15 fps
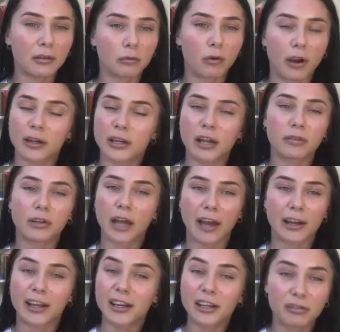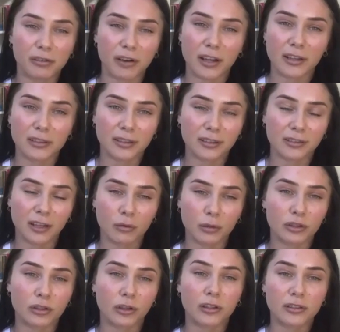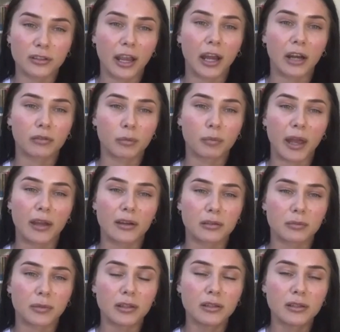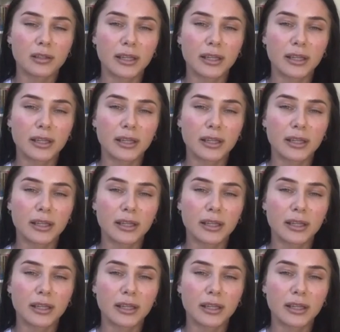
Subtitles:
where I never had any friends because I was so scared of abandonment.